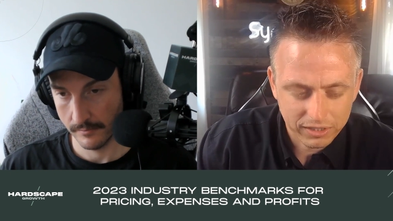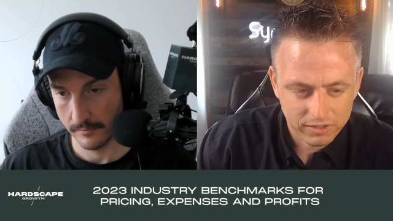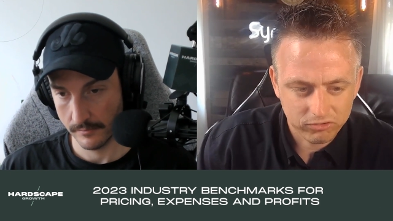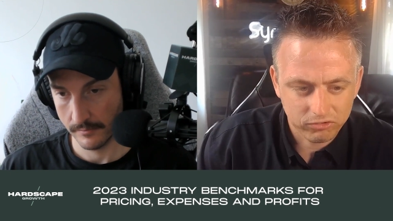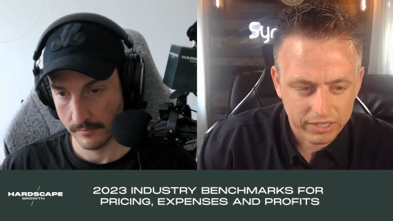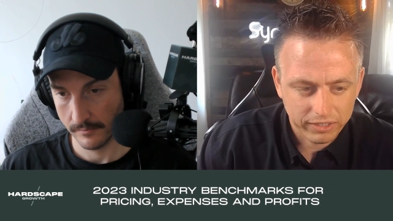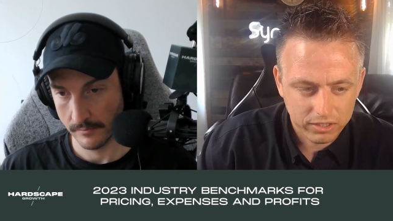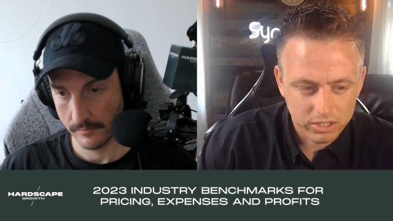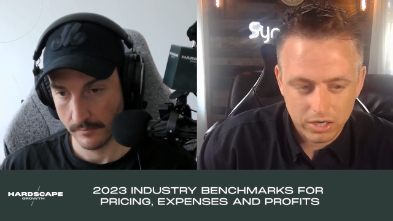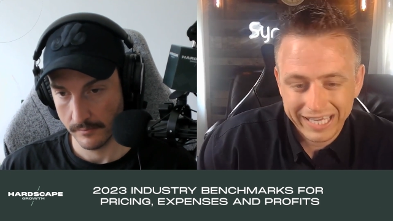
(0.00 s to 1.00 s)
Speaker 1: is like you know i
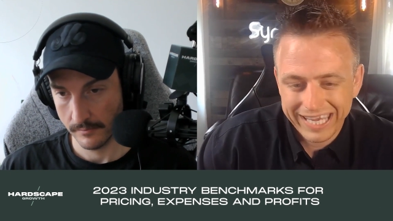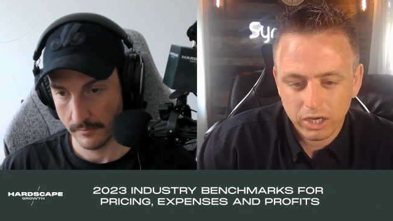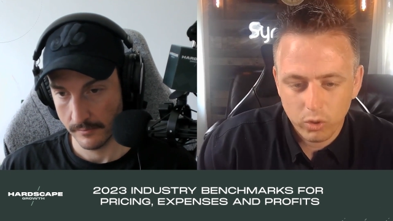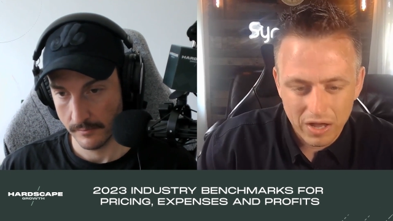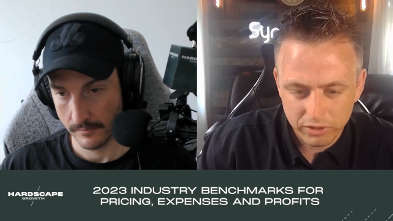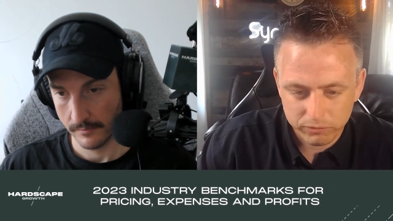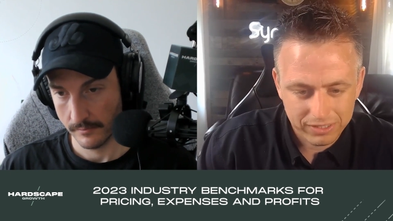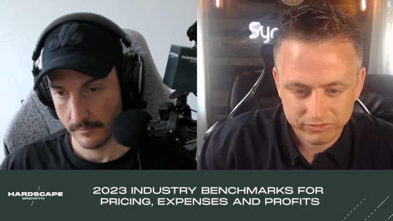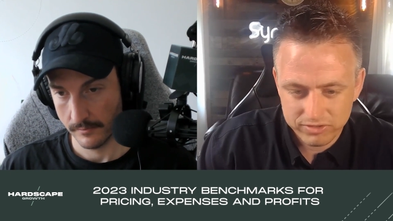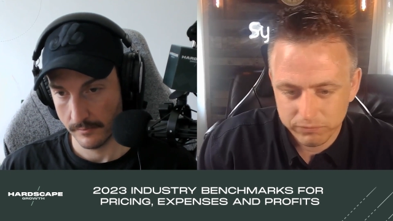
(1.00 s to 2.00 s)
can't go out there for less than
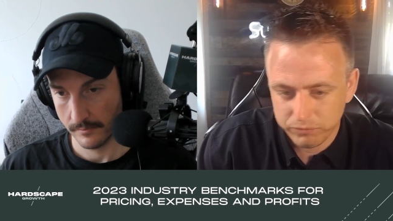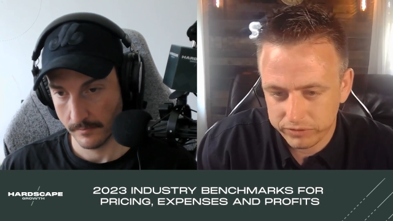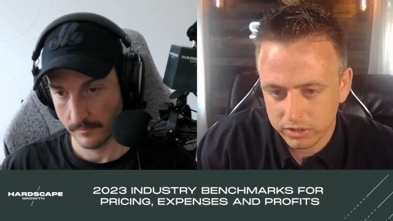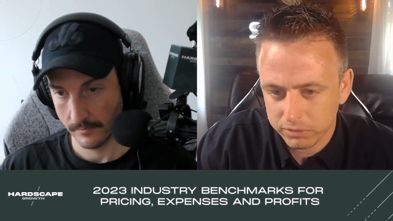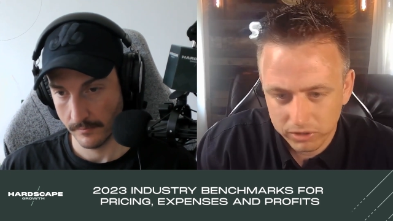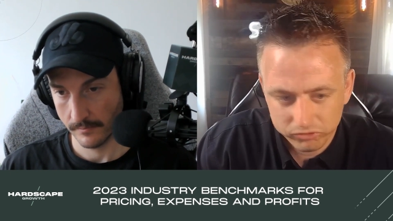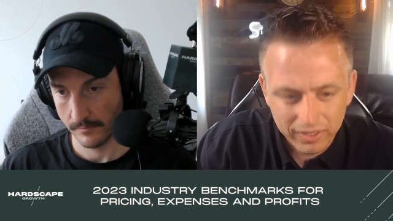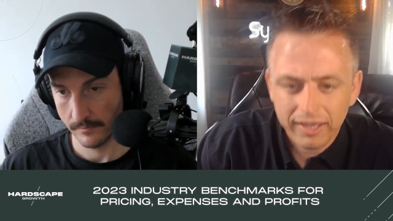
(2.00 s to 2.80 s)
1500 bucks a day